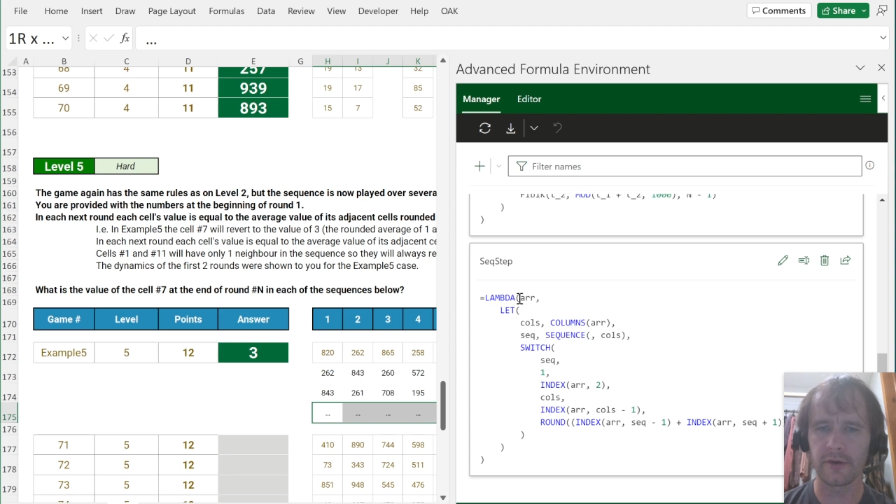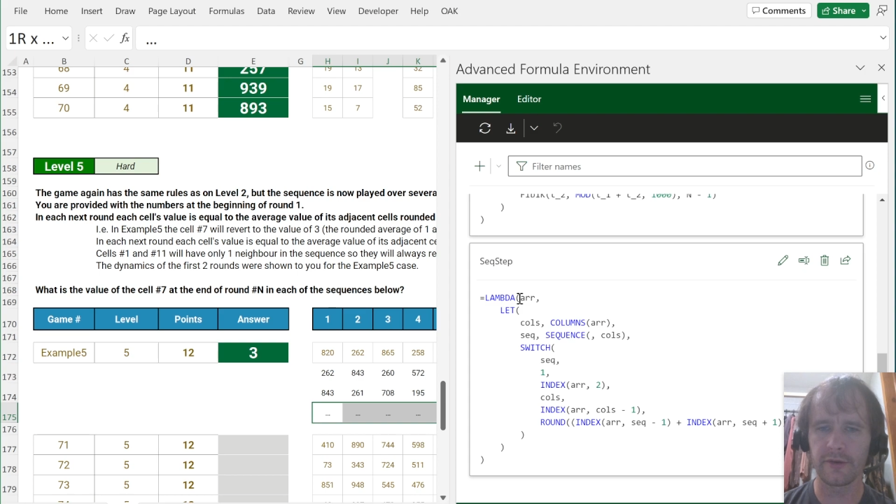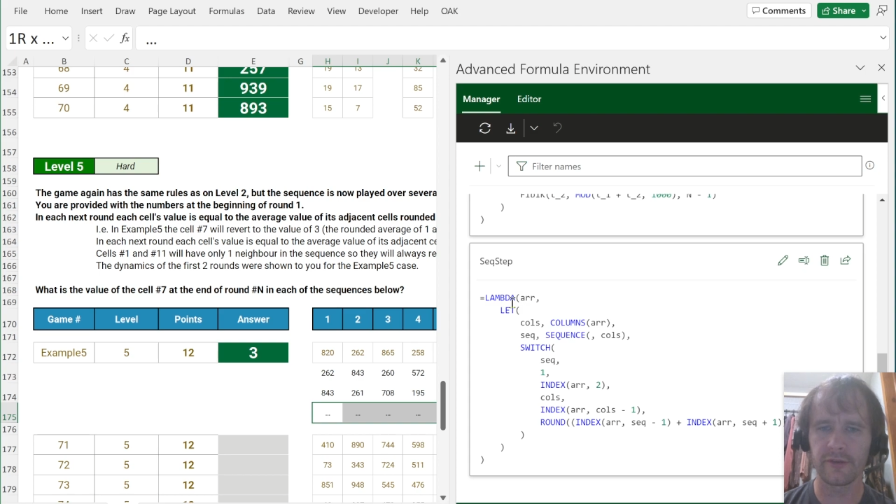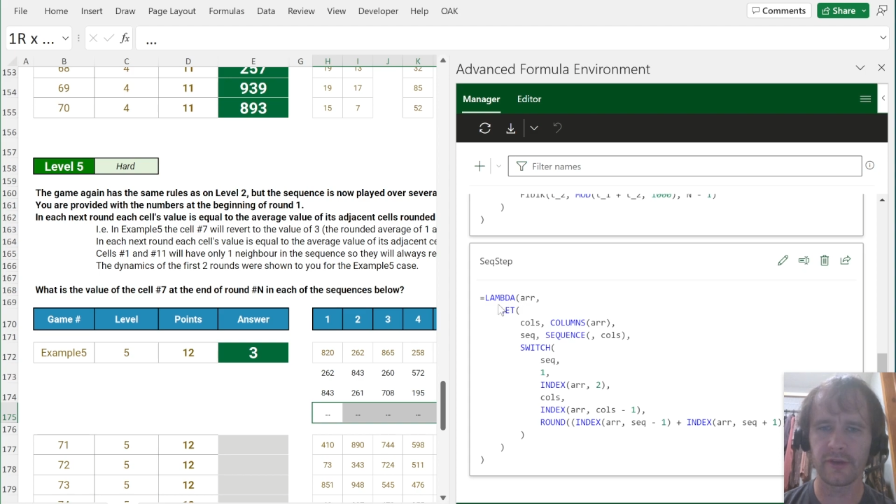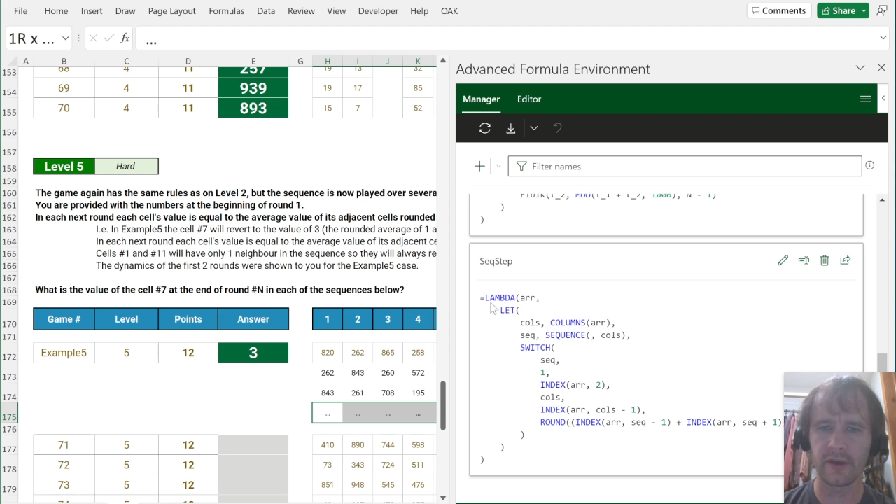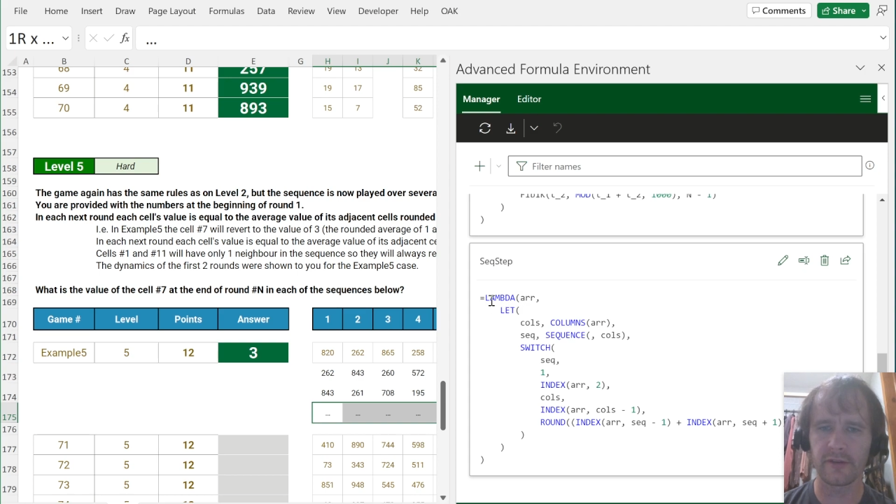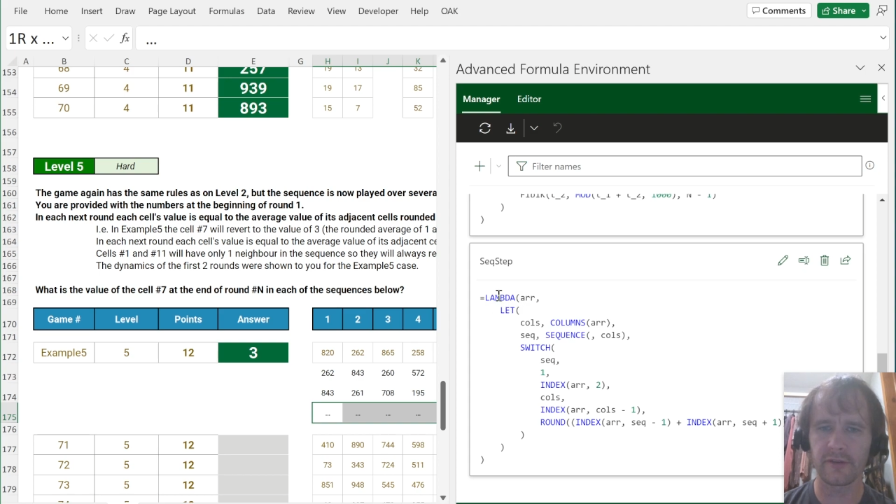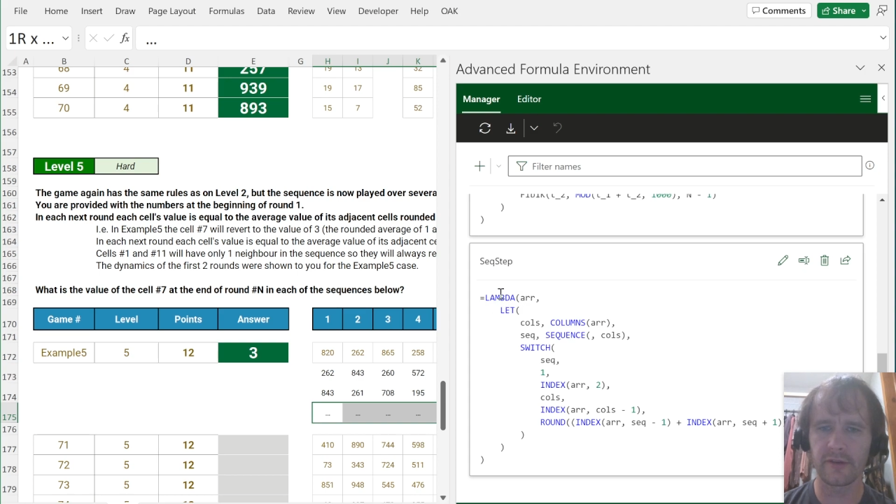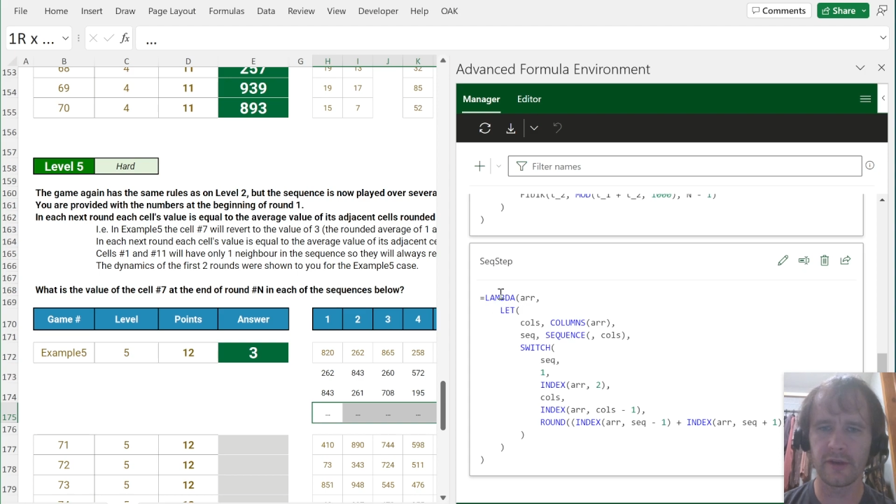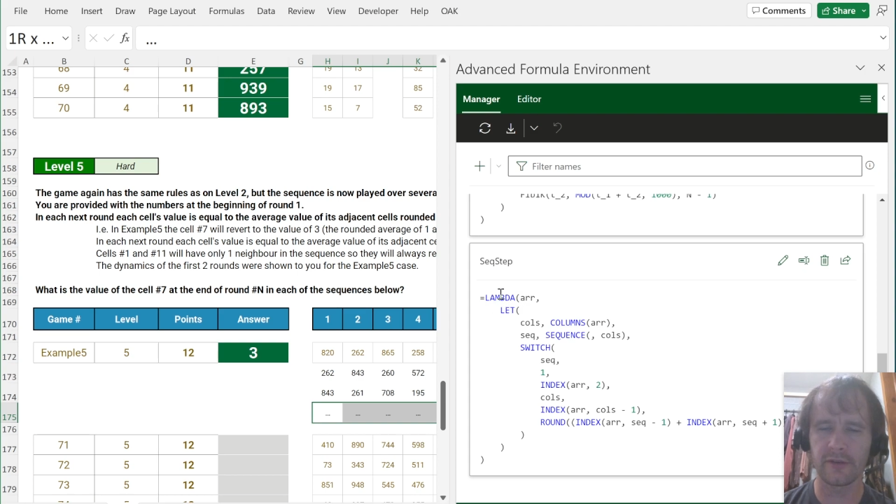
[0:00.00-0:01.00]
just
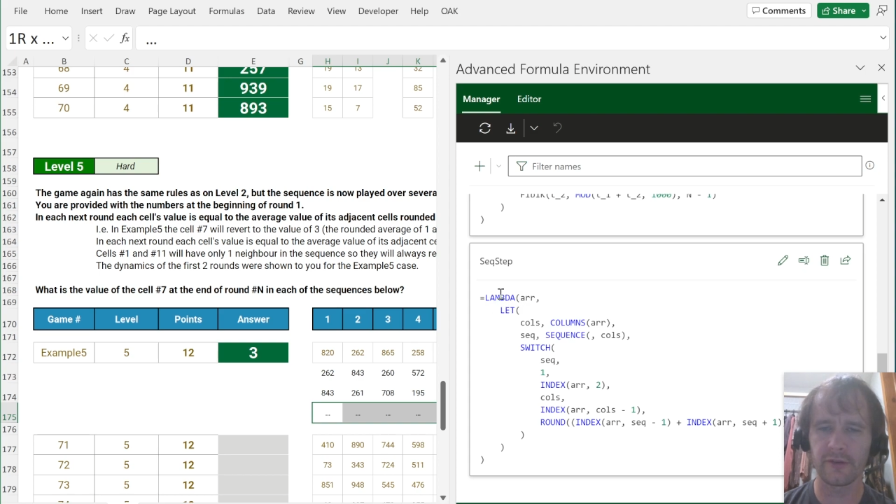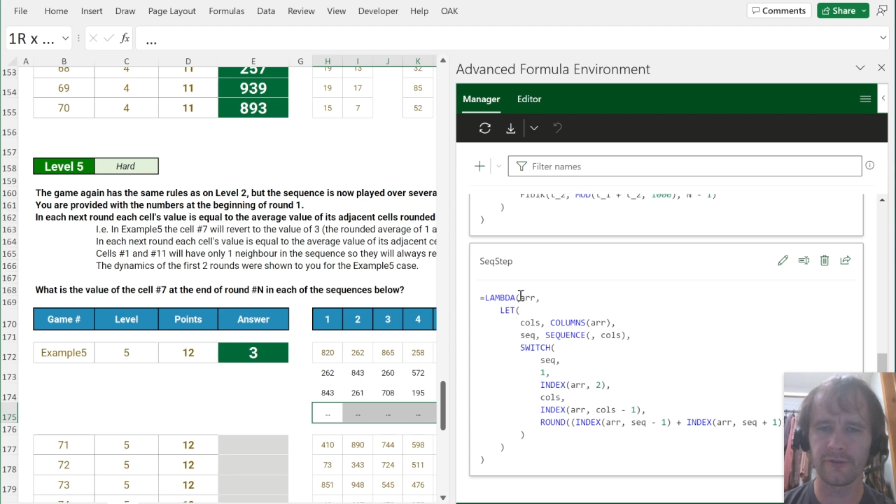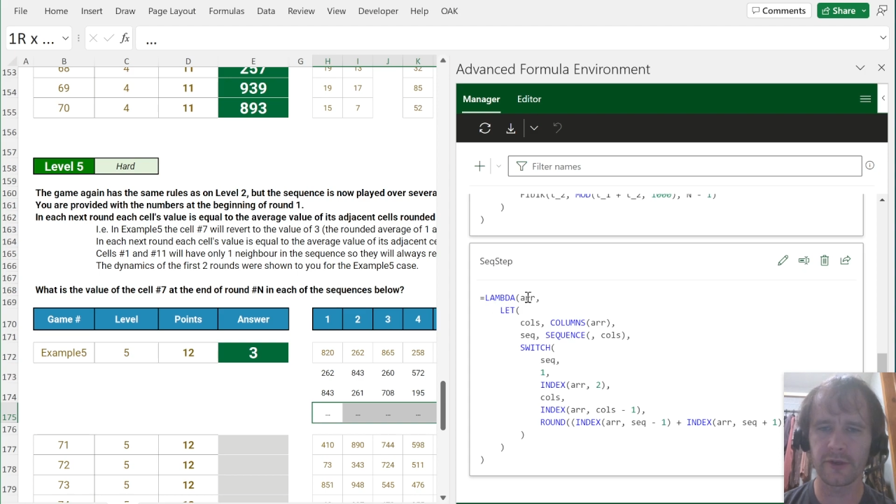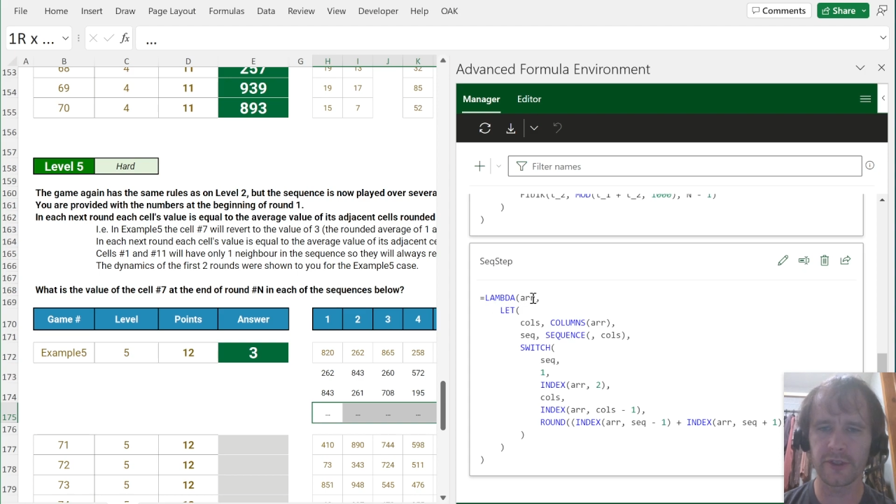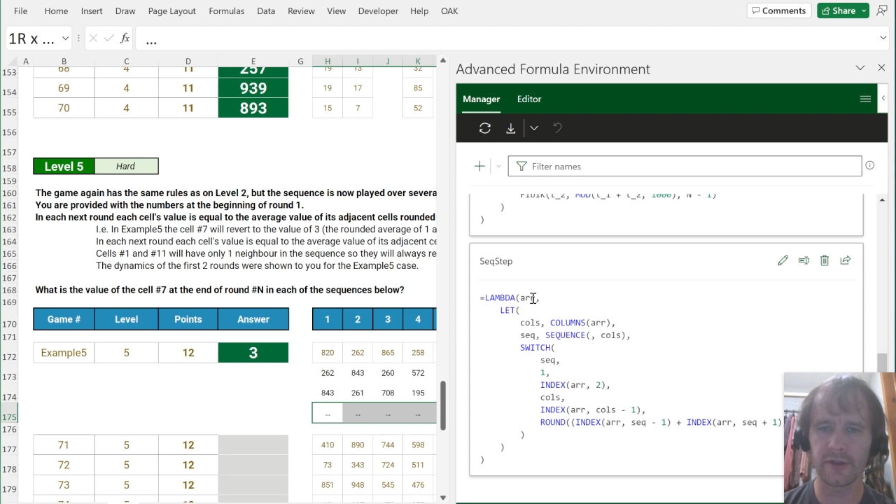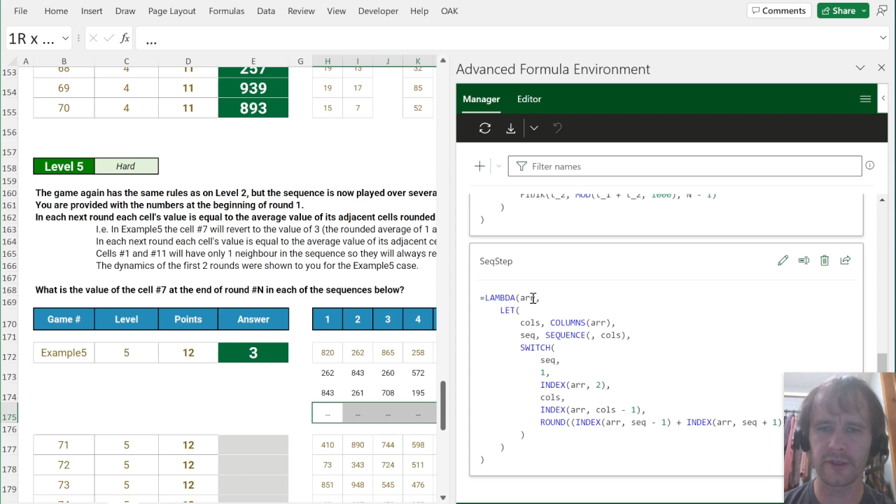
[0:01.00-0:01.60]
says it's a function